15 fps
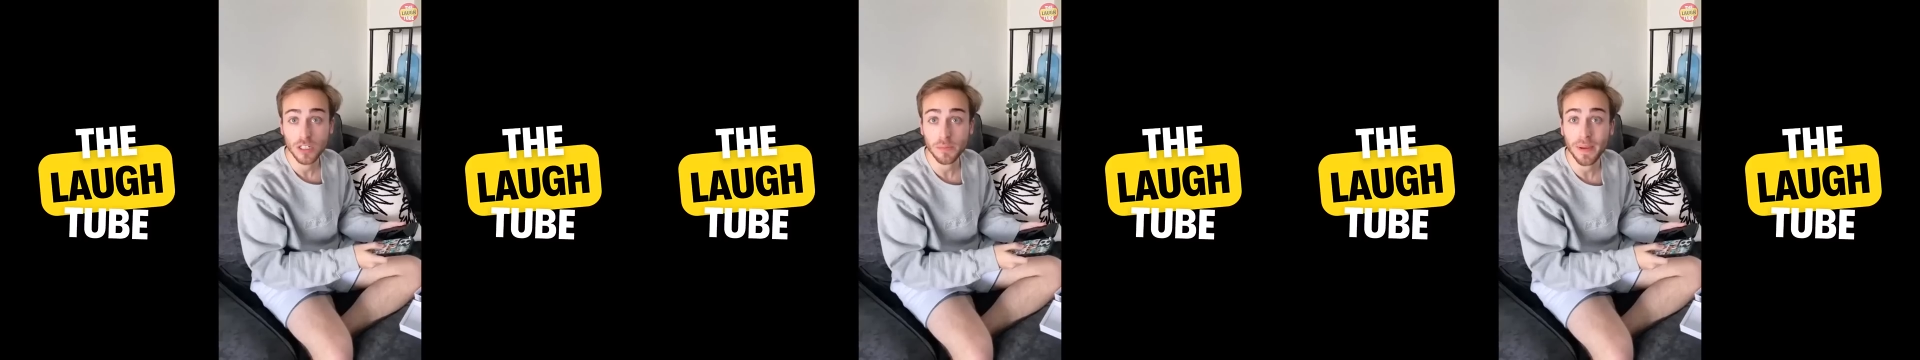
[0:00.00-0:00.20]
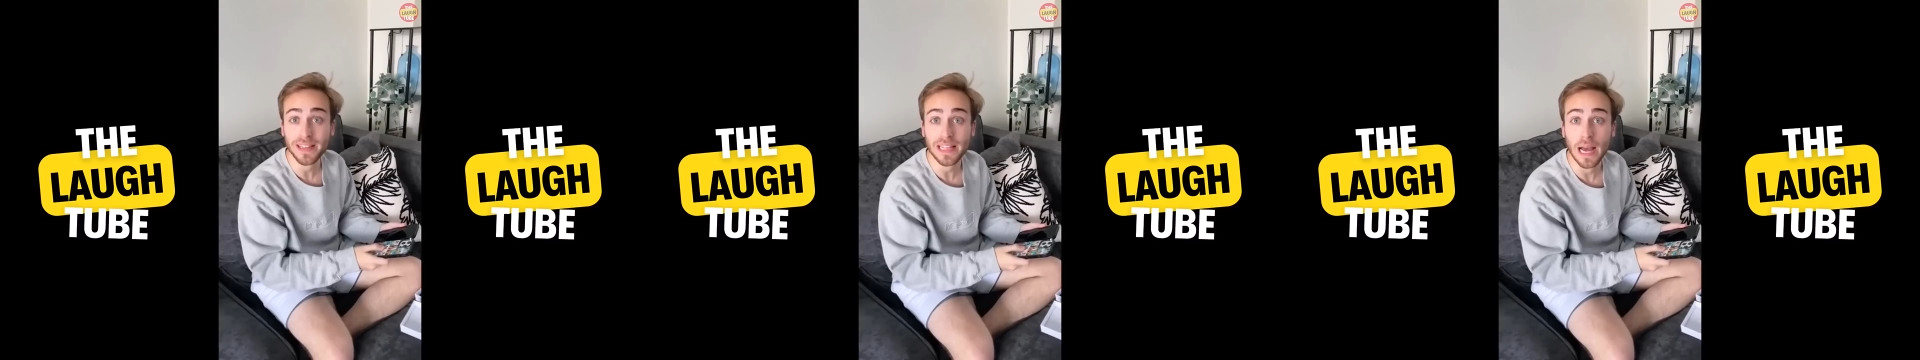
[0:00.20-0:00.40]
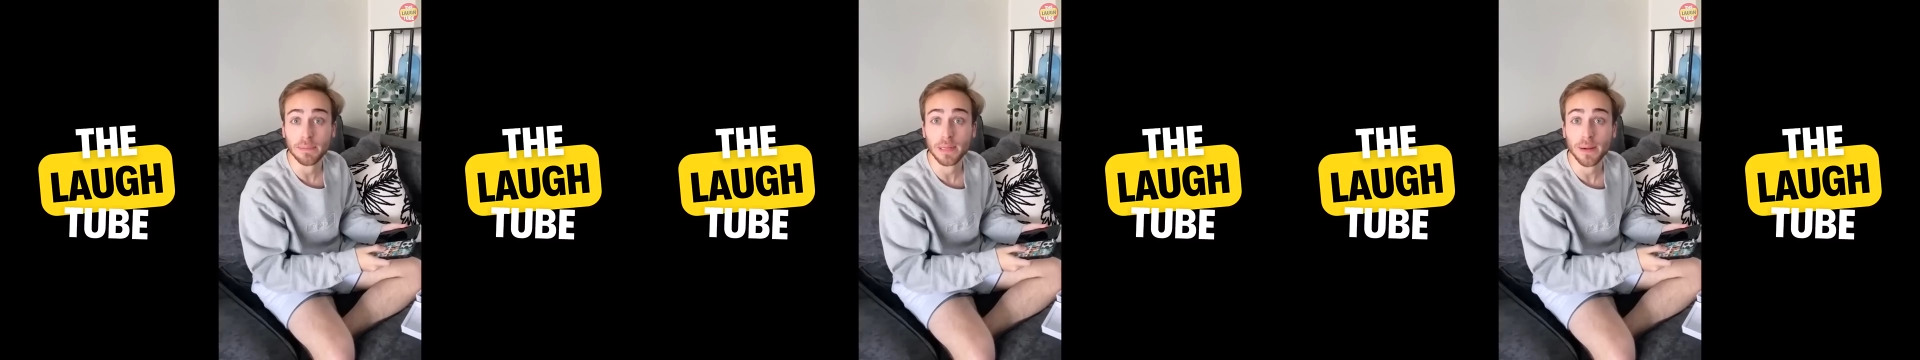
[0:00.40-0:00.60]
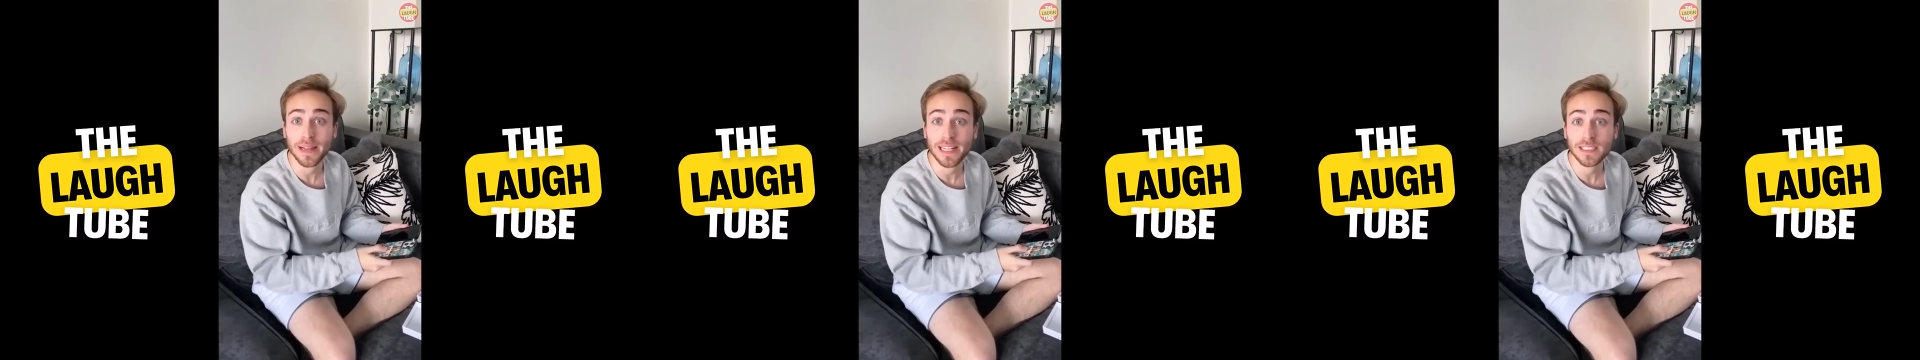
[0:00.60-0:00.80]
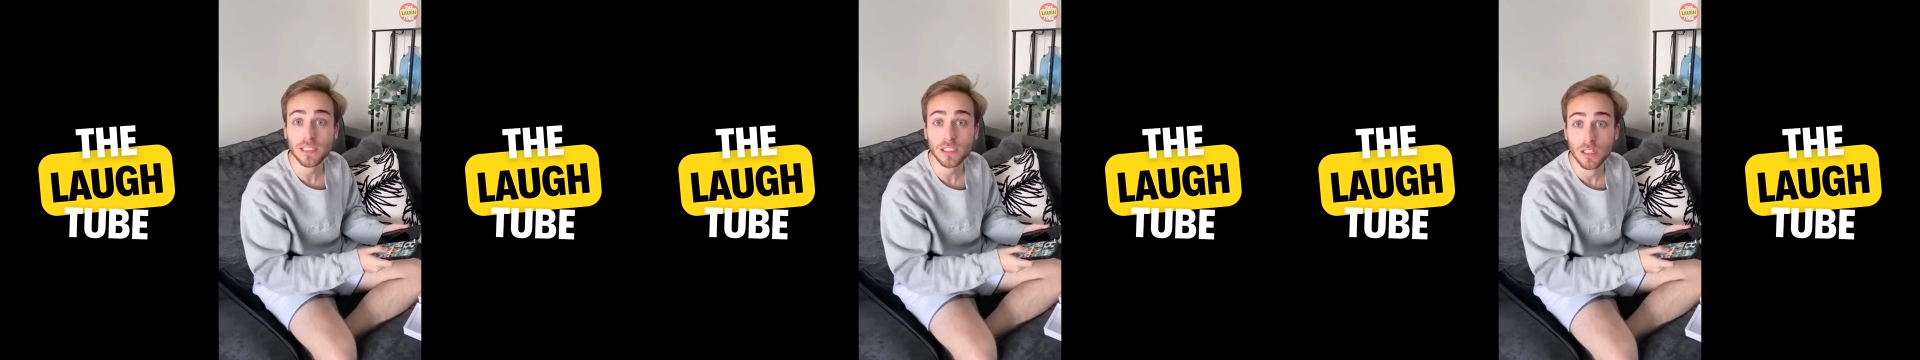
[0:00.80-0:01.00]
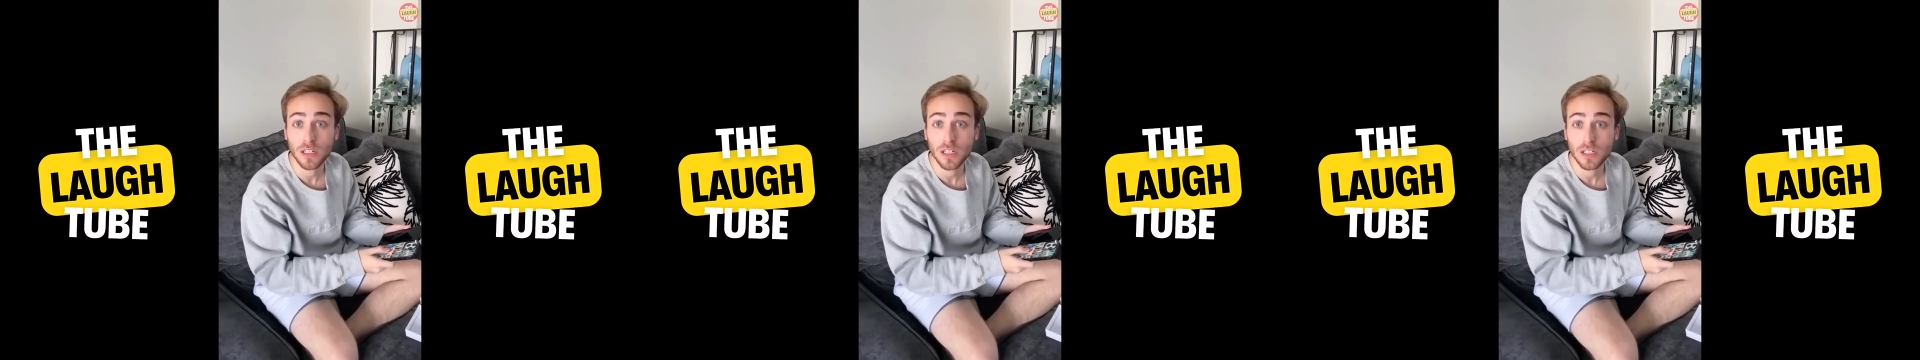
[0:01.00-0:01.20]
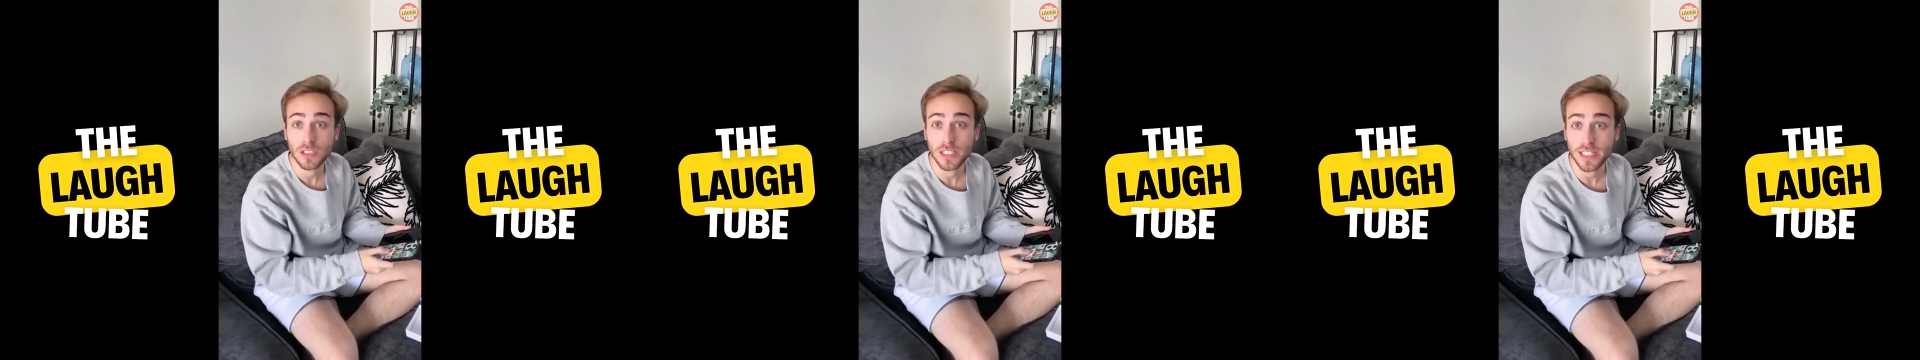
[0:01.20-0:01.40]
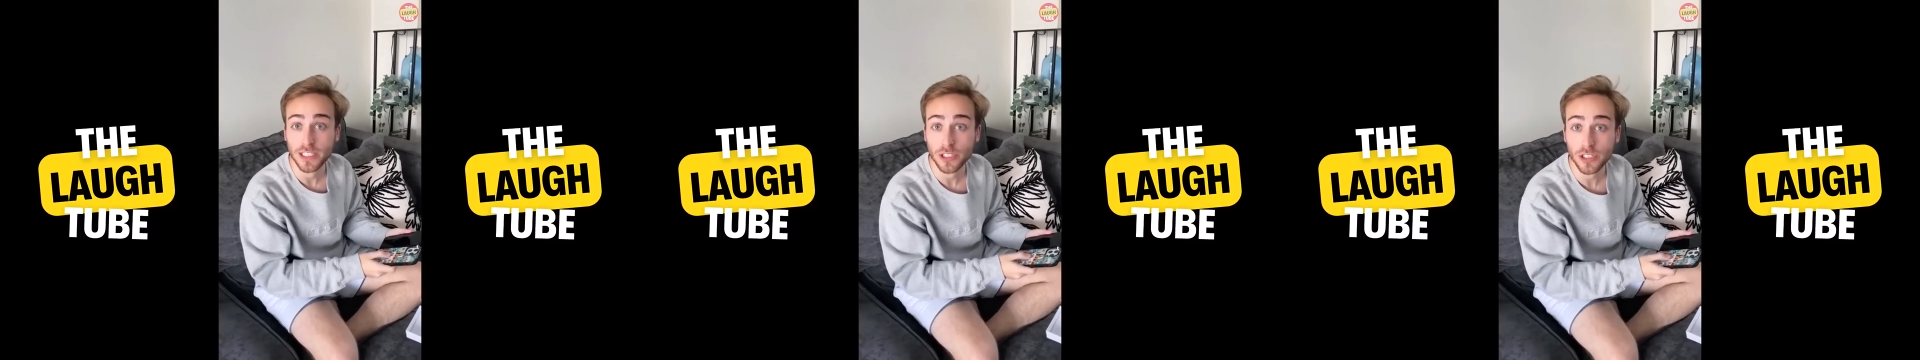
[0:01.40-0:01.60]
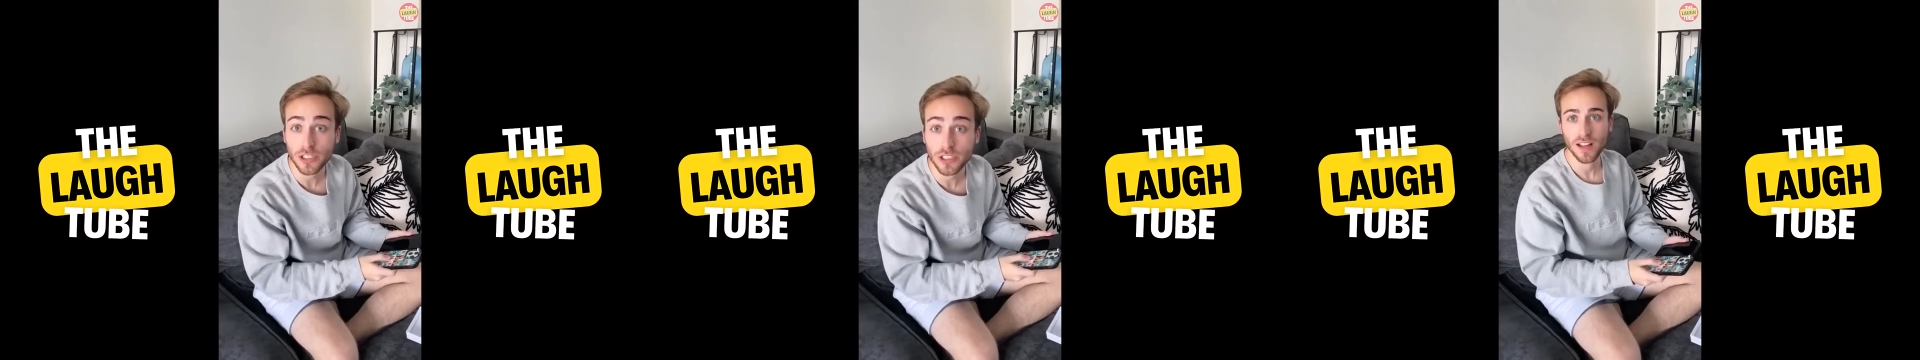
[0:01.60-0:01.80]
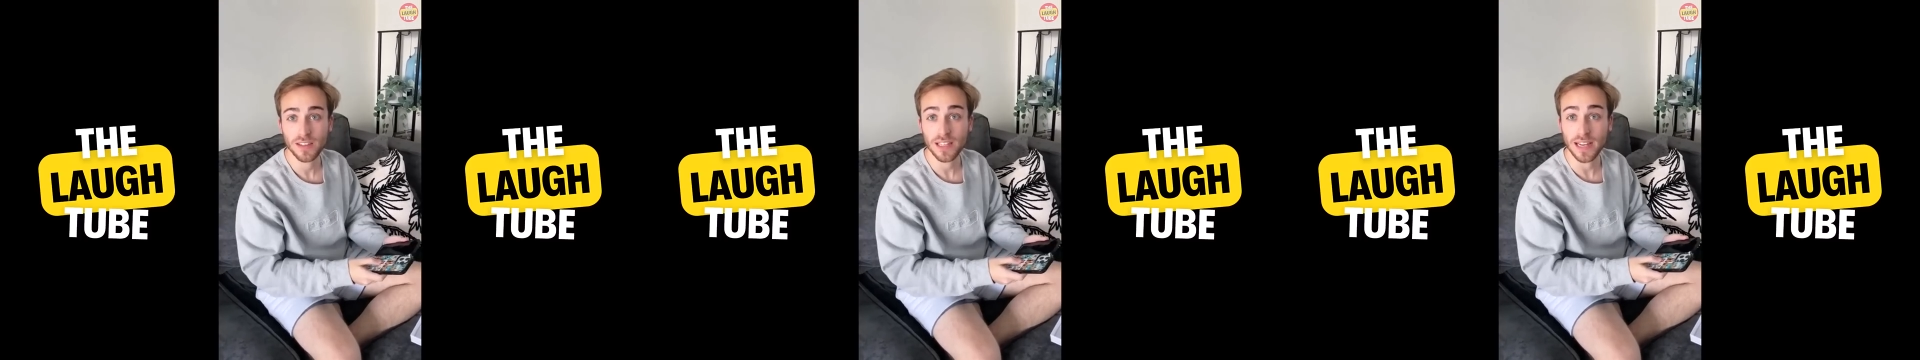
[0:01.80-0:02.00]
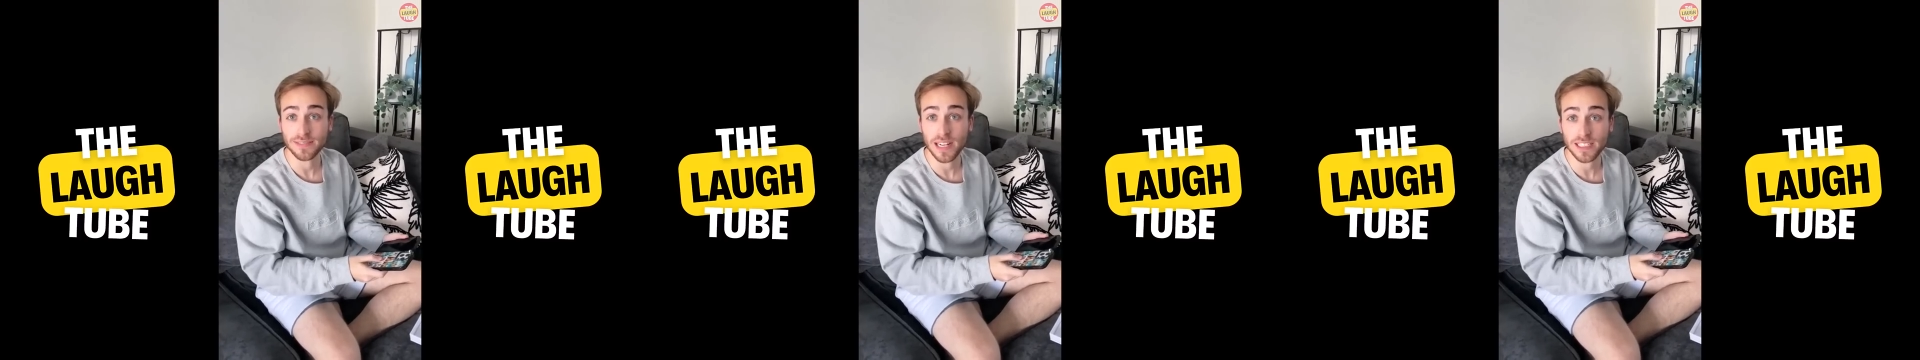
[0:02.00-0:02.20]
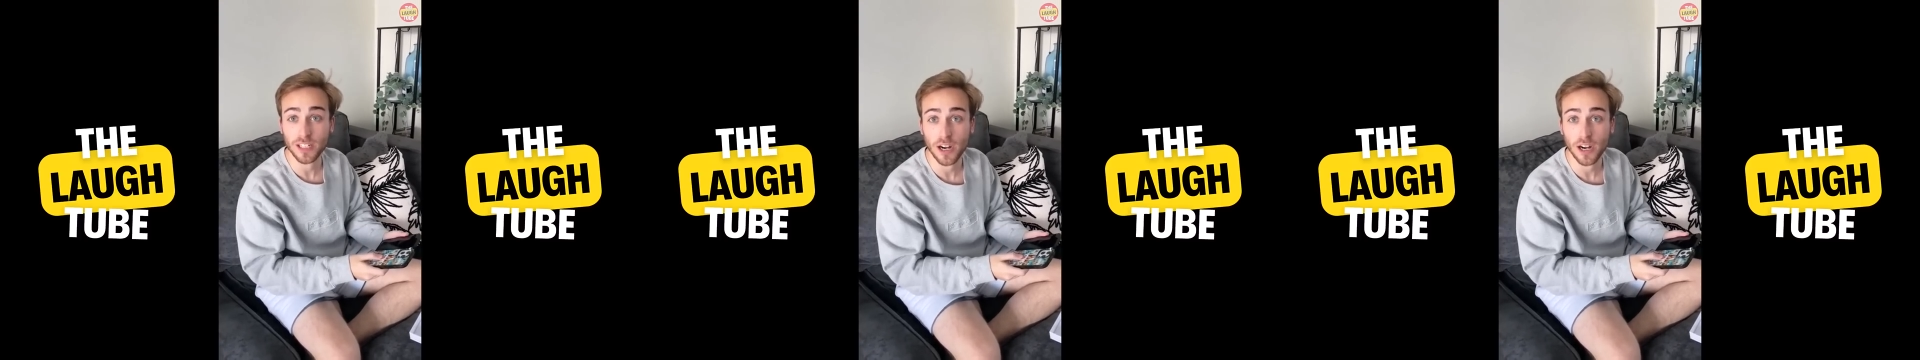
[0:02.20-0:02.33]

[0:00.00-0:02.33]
They made laptop cases, t-shirts, life-size